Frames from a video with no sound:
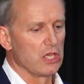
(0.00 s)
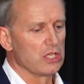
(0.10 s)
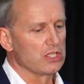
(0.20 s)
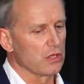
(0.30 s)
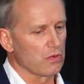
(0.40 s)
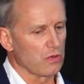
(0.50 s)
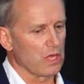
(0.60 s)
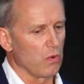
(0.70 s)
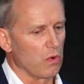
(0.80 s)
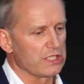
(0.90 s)
So
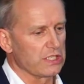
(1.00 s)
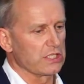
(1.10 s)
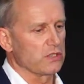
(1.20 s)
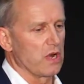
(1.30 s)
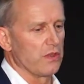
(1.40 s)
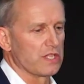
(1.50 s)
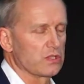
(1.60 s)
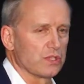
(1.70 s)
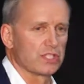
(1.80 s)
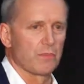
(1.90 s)
I wanted to dwell on
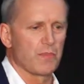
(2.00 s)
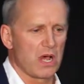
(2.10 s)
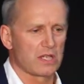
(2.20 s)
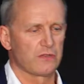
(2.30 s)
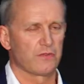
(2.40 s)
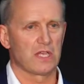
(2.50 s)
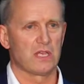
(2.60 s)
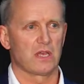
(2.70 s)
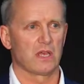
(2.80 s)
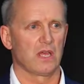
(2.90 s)
this one. So part of
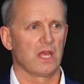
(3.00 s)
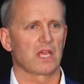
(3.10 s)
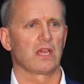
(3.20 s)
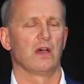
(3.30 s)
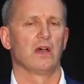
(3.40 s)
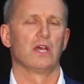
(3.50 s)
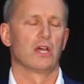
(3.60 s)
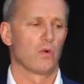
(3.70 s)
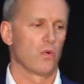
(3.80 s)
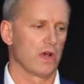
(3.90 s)
the
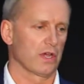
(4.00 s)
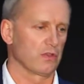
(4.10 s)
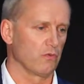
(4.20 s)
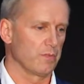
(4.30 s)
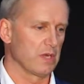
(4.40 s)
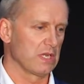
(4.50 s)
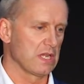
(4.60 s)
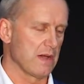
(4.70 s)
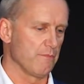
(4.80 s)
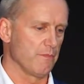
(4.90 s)
ICA work that we've
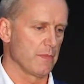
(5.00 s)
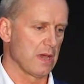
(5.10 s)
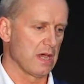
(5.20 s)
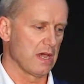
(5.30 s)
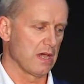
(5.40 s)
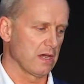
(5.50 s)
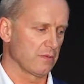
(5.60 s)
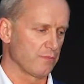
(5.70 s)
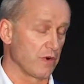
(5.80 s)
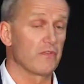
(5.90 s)
been
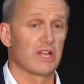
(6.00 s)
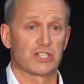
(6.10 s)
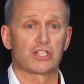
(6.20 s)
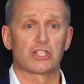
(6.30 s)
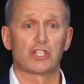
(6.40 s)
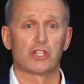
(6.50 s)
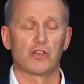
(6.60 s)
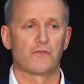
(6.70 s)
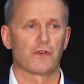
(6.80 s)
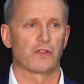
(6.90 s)
privileged to
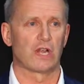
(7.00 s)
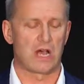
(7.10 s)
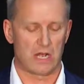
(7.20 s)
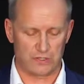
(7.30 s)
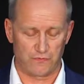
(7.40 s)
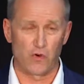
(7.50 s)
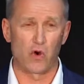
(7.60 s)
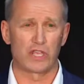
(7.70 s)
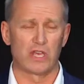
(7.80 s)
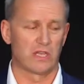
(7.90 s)
do for the last
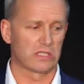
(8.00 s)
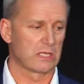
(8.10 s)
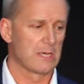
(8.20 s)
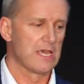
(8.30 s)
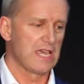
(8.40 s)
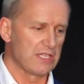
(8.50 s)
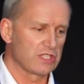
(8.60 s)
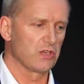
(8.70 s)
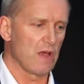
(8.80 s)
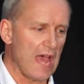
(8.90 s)
4 years is
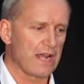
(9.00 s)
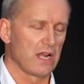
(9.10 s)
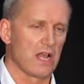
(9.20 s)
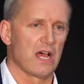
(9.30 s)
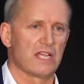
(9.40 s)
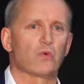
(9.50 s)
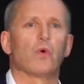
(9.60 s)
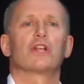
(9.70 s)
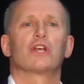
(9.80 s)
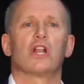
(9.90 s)
to analyze
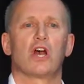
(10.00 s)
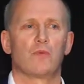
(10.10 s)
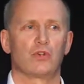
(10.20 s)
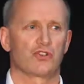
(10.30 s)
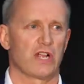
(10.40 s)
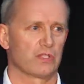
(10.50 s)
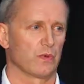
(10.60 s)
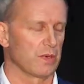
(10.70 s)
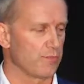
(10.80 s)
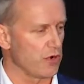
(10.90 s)
what are global trends
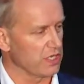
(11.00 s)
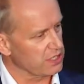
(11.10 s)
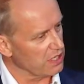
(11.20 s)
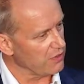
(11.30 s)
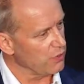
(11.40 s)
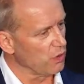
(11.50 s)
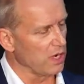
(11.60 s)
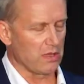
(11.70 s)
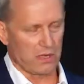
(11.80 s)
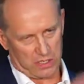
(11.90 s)
within prints. And I
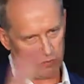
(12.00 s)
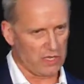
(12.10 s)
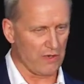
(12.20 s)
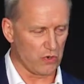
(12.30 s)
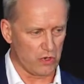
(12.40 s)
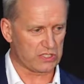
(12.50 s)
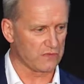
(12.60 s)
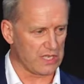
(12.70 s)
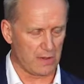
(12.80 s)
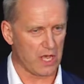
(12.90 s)
thought we have lots
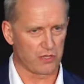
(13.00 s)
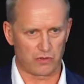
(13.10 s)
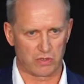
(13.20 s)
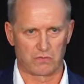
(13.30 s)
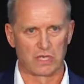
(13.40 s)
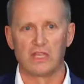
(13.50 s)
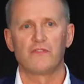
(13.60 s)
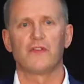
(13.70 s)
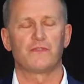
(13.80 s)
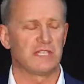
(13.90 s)
of
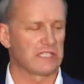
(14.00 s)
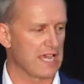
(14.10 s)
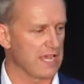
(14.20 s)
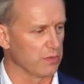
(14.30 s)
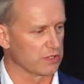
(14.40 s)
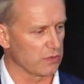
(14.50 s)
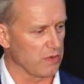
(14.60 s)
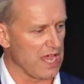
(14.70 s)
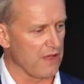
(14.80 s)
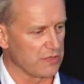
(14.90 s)
150 tables that
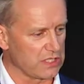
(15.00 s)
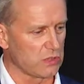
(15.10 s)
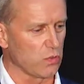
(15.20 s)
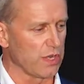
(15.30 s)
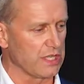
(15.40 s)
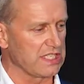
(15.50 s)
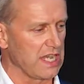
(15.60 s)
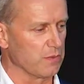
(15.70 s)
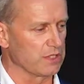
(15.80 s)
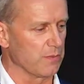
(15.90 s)
we have. This is one of the
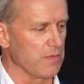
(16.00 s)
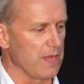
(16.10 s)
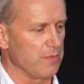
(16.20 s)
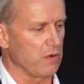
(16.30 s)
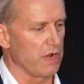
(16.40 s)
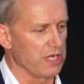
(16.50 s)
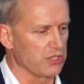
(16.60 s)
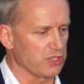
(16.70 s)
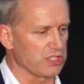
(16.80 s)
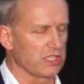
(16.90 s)
tables that might be quite
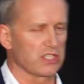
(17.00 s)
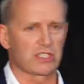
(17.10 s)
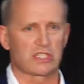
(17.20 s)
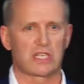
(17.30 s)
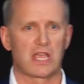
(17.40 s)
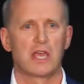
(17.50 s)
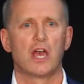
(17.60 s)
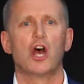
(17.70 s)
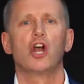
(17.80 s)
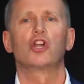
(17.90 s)
interesting, just to say
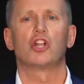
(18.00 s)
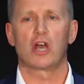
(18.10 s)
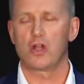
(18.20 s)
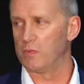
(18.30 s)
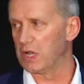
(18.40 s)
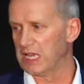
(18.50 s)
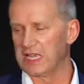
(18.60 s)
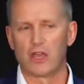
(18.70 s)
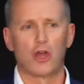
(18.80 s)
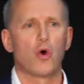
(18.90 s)

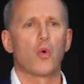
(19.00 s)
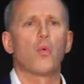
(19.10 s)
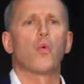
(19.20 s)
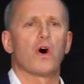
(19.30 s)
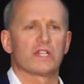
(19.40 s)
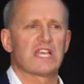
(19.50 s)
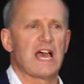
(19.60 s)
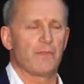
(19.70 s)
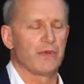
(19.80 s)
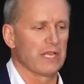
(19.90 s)
globally what's
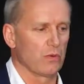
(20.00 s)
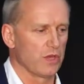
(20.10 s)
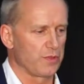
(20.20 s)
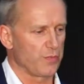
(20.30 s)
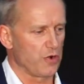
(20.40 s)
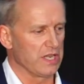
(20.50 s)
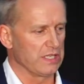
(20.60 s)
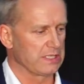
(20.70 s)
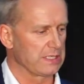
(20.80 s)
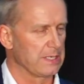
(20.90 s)
happening with
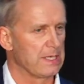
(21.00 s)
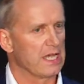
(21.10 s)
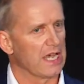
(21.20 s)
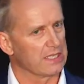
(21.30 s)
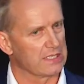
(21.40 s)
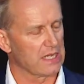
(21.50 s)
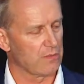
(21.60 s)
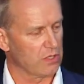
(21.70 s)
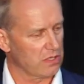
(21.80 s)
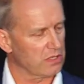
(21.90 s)
print. And
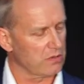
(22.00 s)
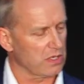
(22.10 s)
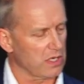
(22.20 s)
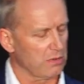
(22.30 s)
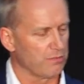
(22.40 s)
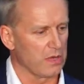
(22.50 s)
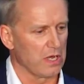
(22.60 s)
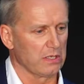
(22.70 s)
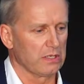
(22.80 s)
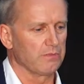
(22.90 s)

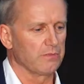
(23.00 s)
I'll